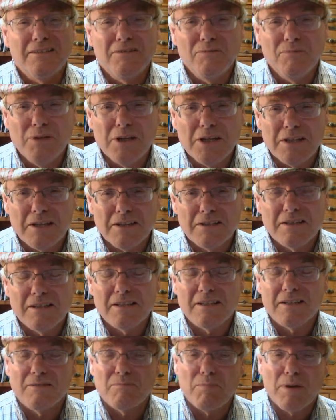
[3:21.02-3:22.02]
because
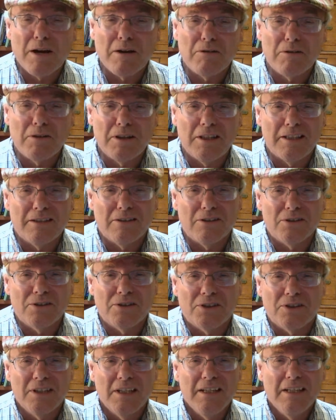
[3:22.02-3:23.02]
it
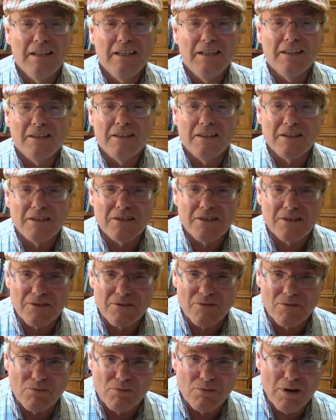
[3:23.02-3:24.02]
parallels this
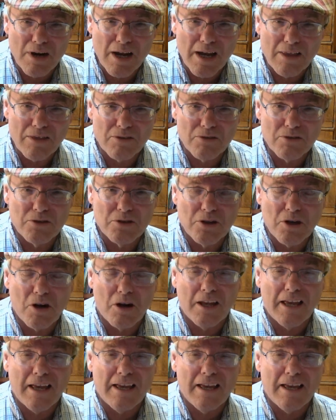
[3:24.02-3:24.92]
rather dark